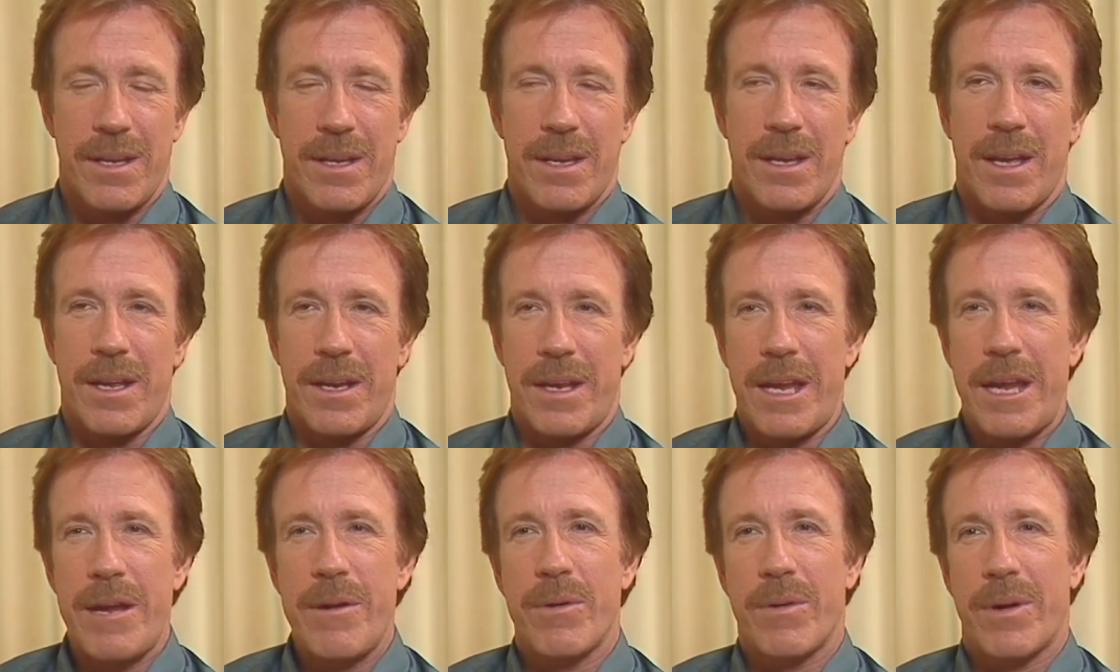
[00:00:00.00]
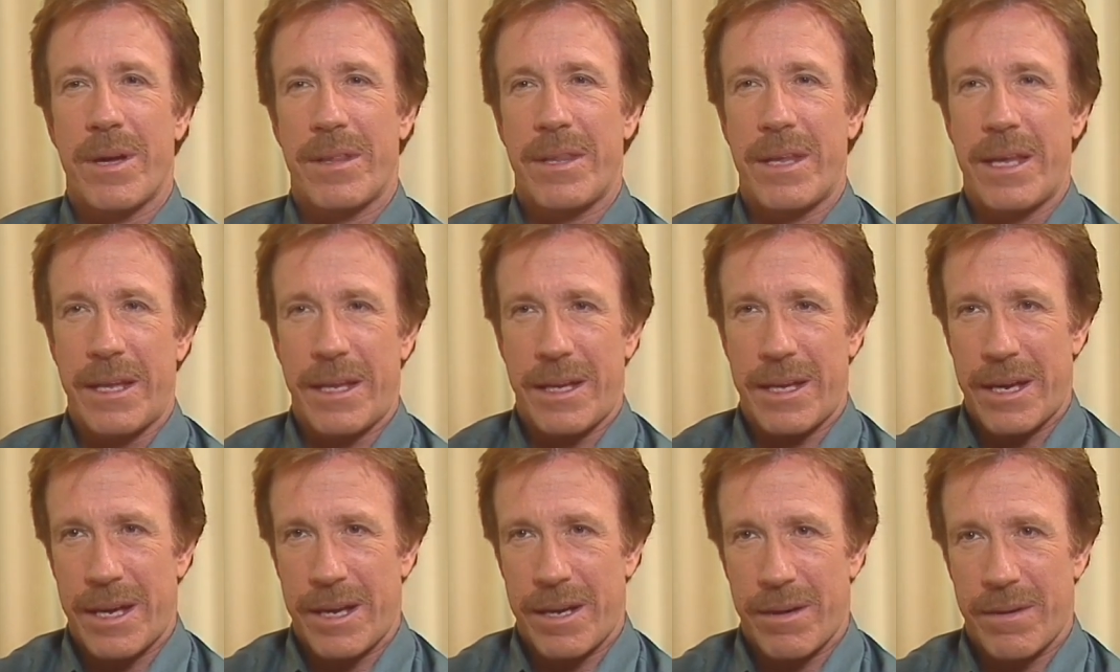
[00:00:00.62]
and Hero, I think,
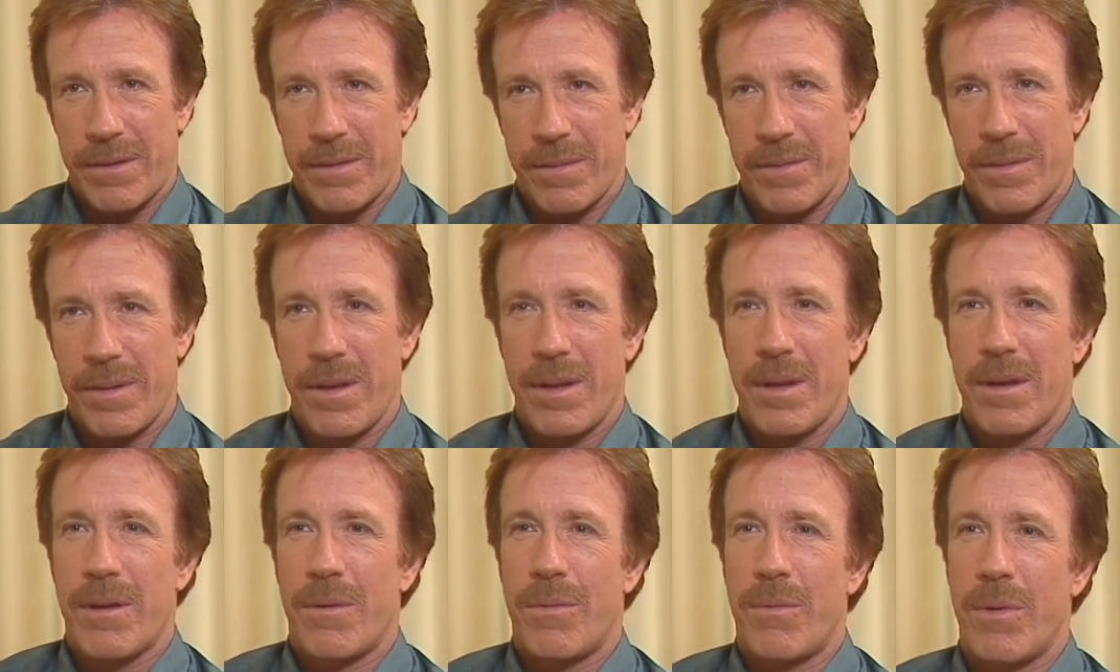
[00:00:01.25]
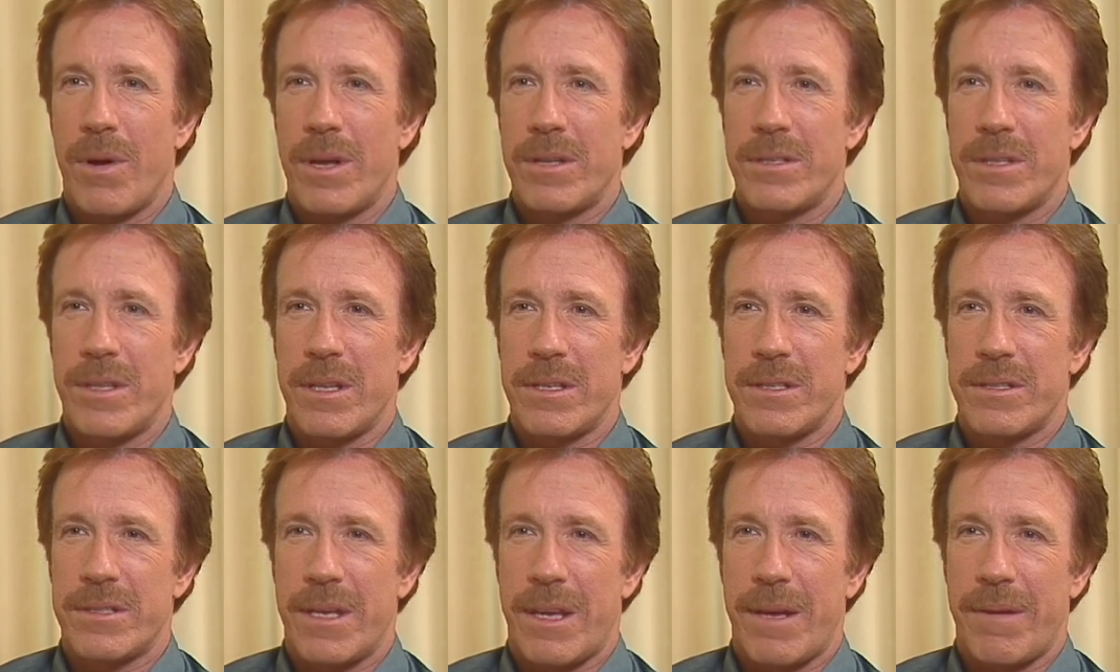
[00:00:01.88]
kind of runs in the
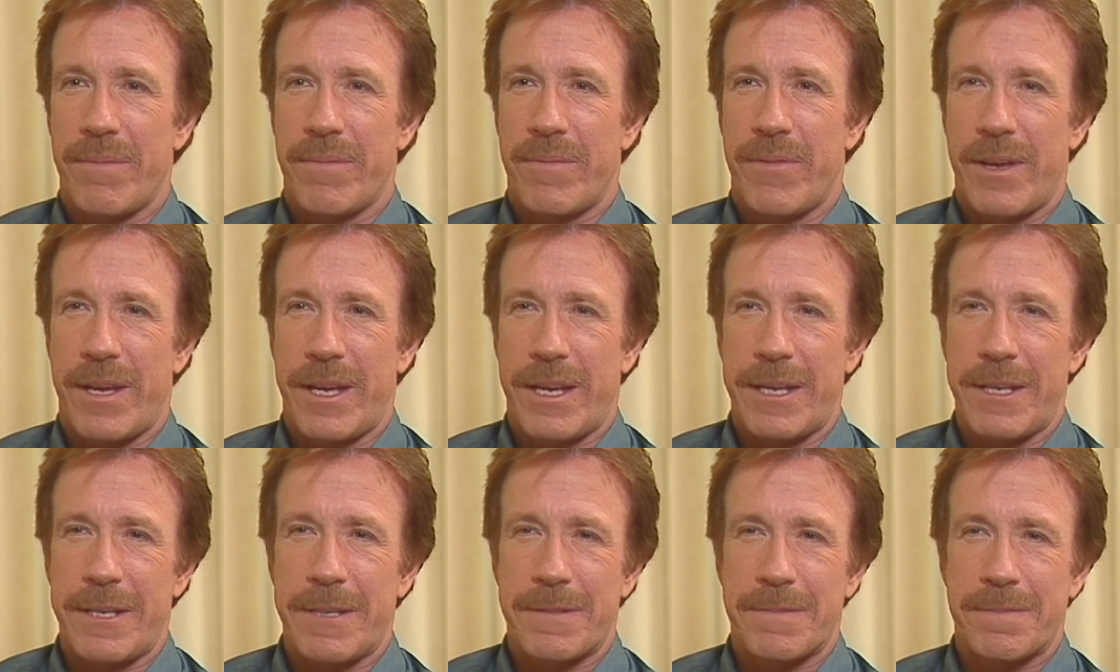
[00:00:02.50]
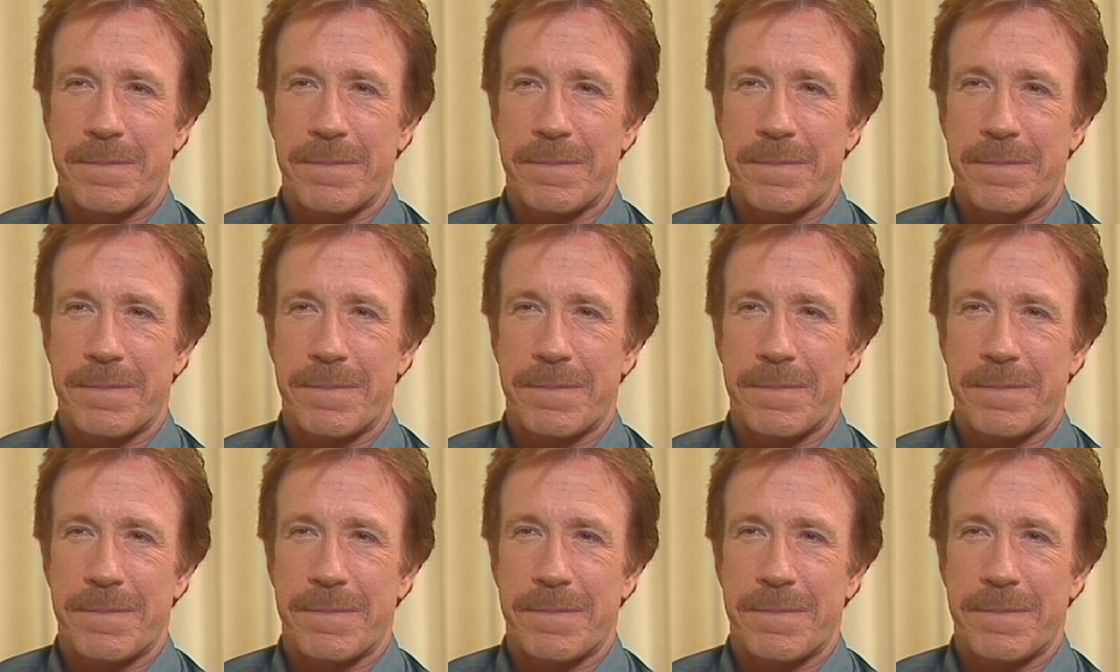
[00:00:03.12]
same vein.